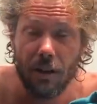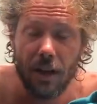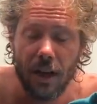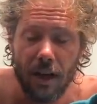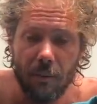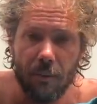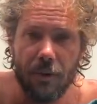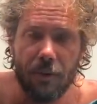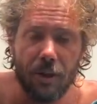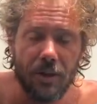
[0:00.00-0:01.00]
um, yeah.
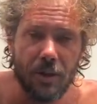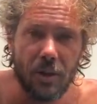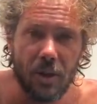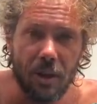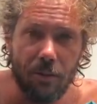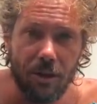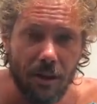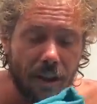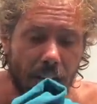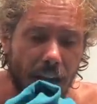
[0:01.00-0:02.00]
the rest of the snubber.
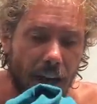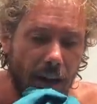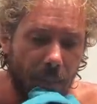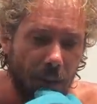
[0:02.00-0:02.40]
Uh,